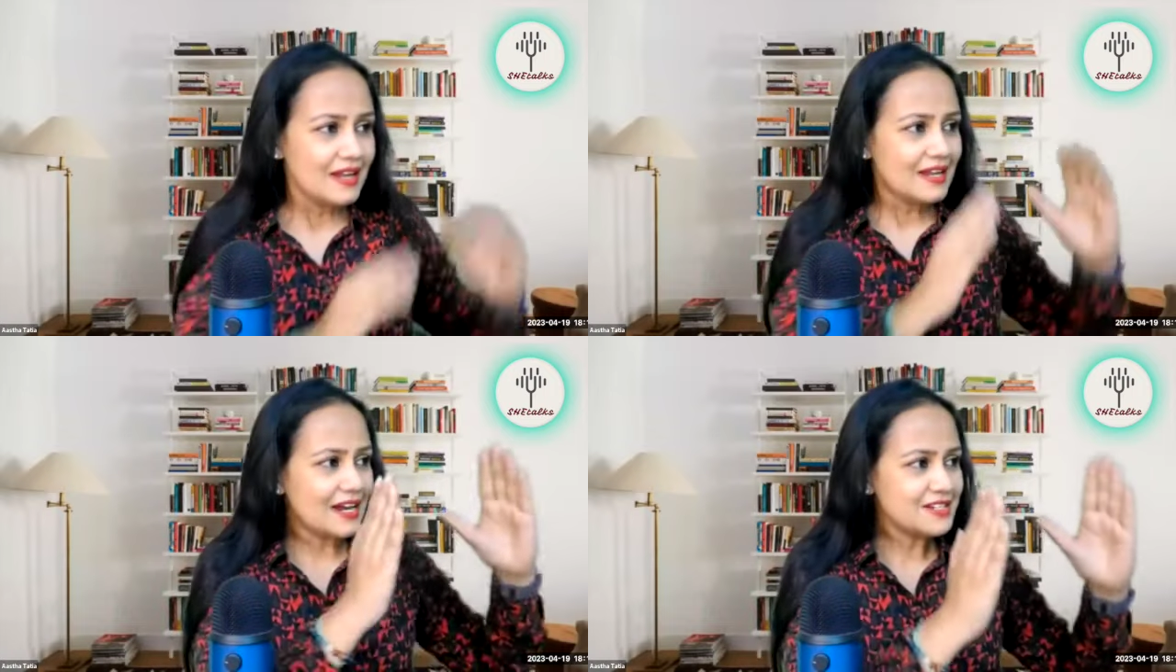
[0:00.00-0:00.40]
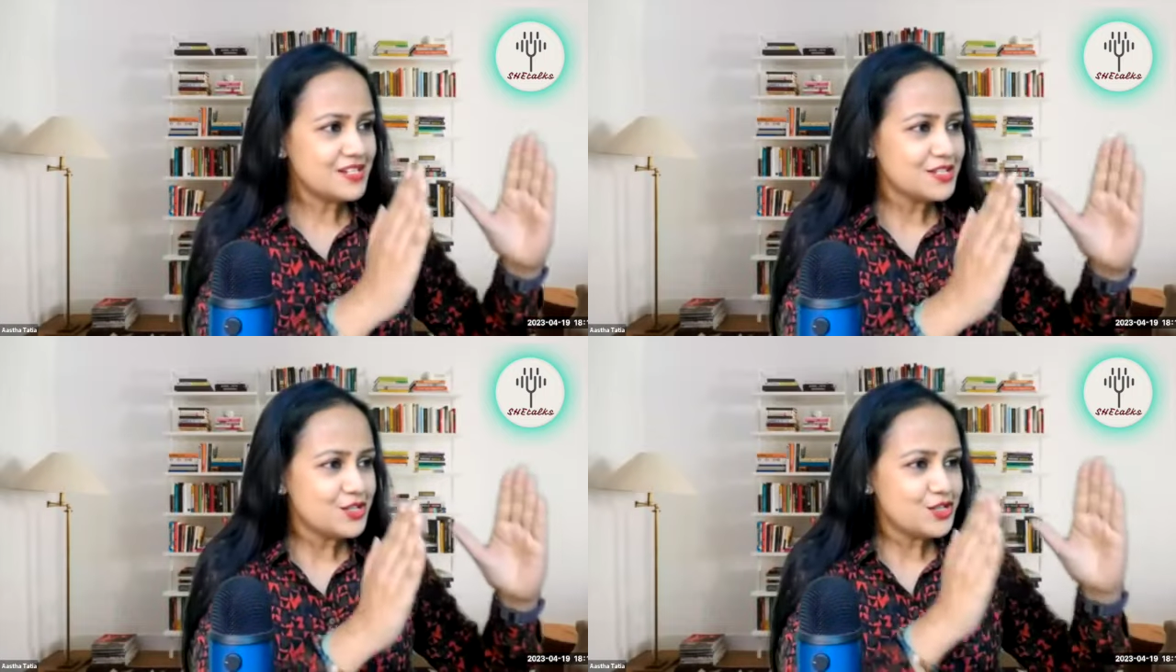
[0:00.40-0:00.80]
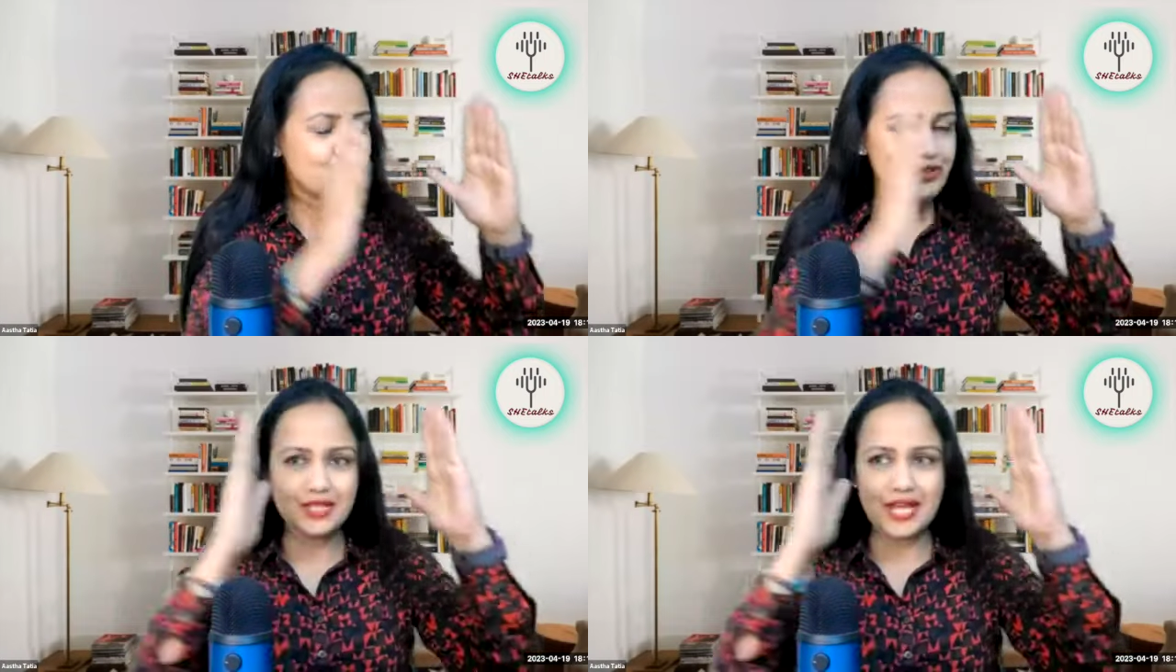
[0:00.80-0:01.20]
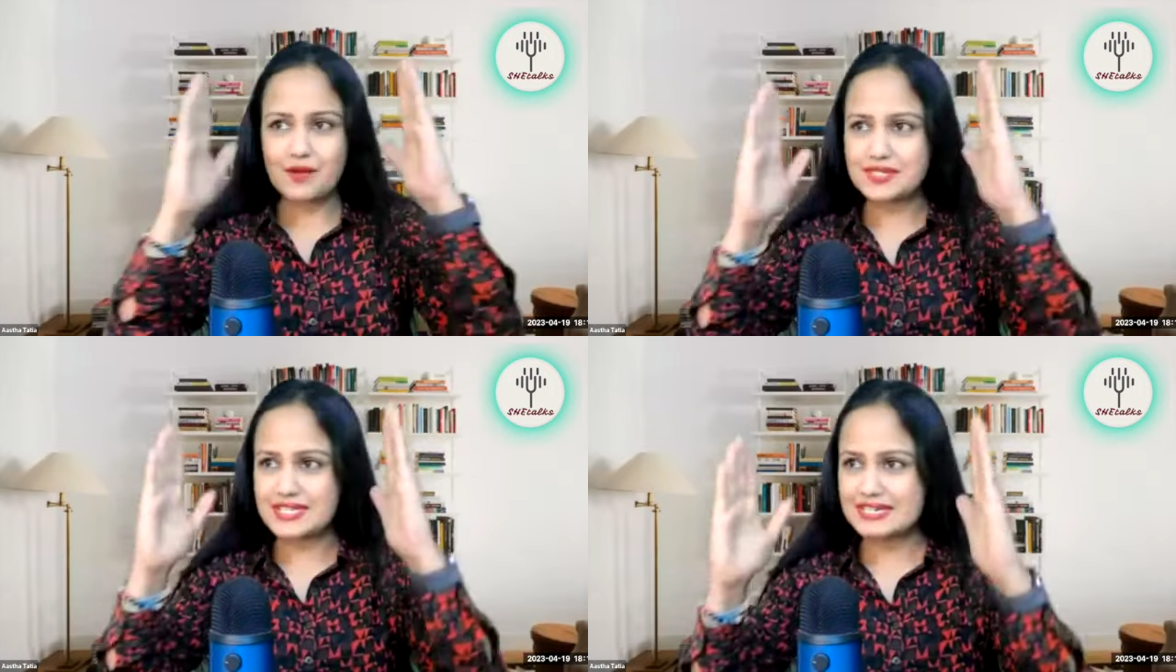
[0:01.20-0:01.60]
Cut to
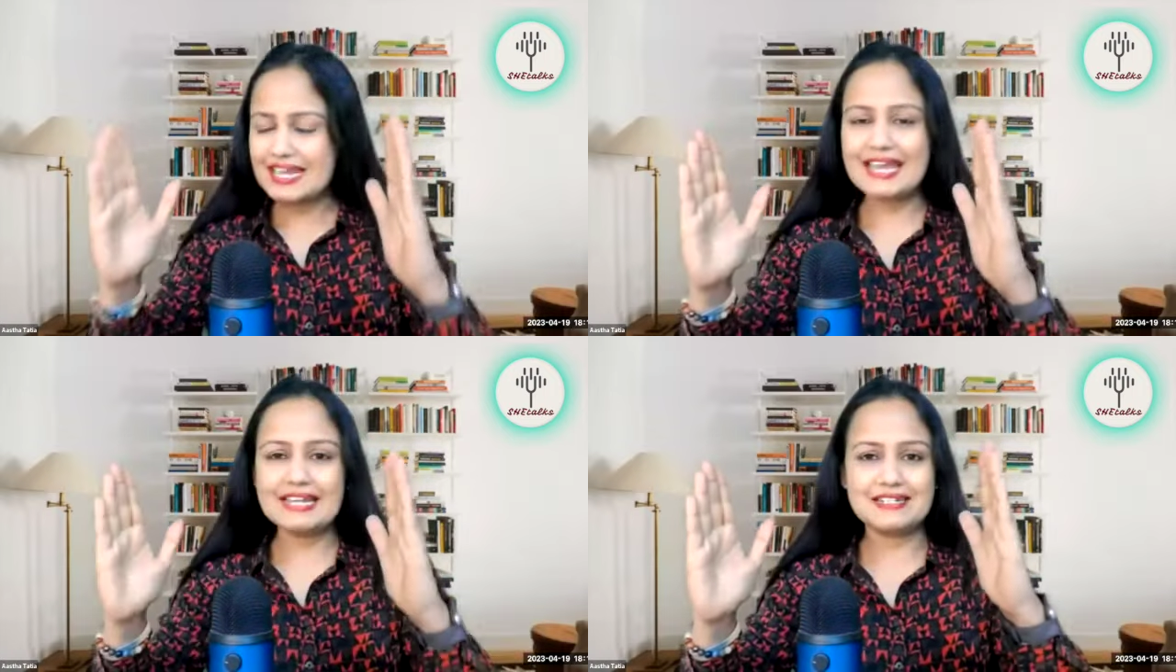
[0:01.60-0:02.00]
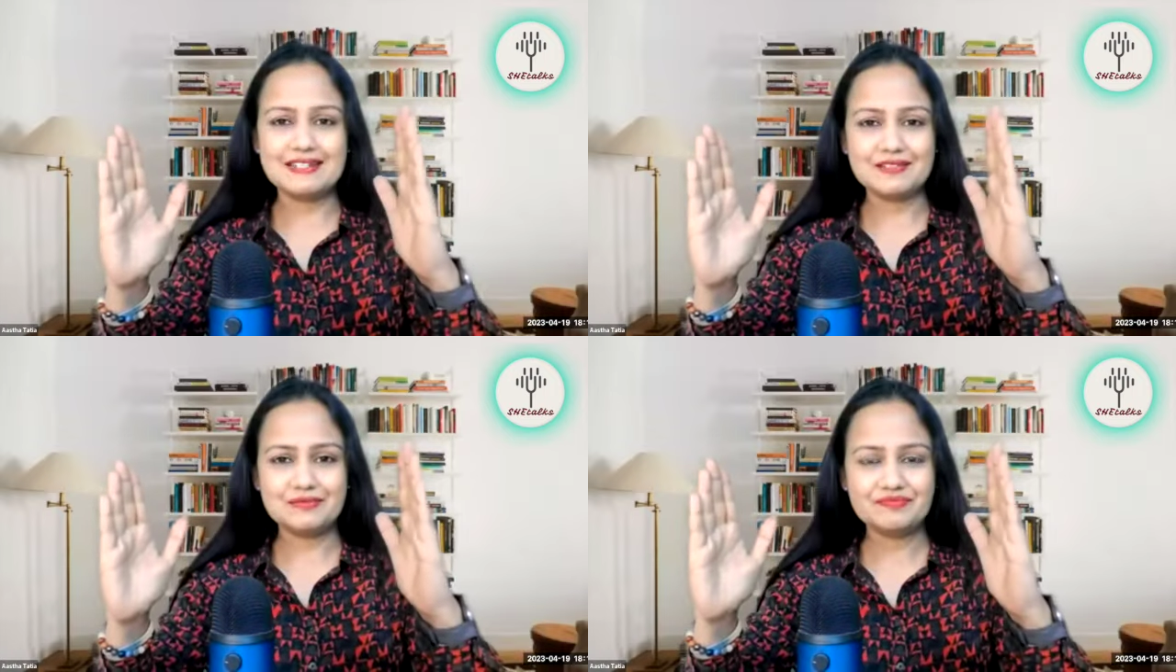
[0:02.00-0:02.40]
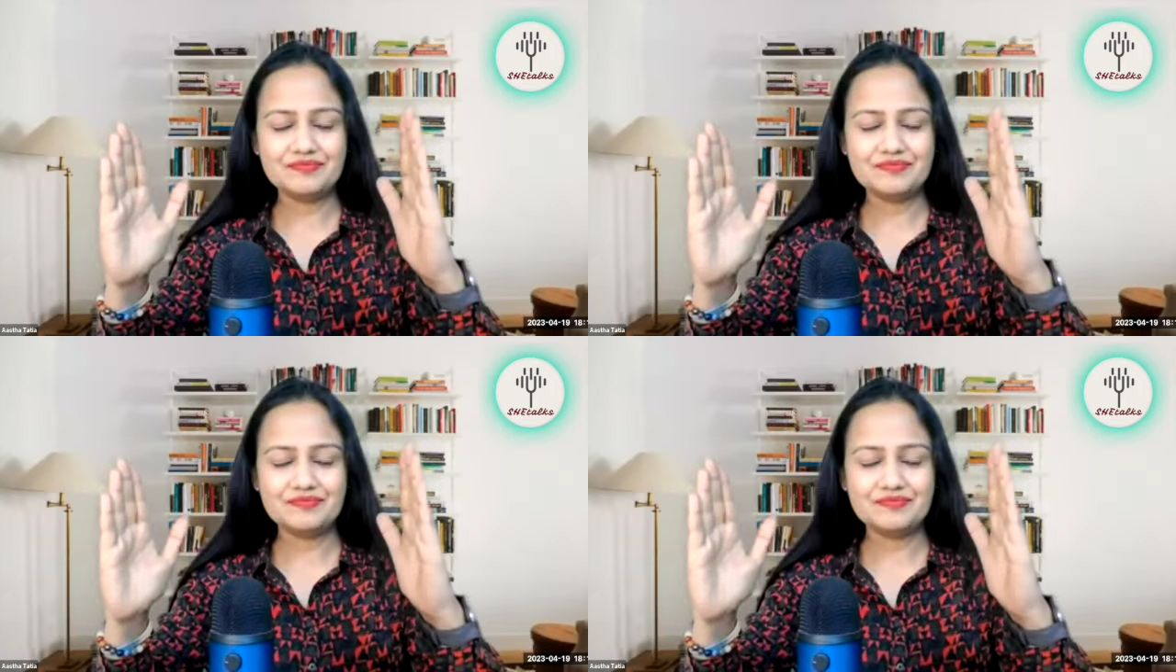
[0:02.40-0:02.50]
2018.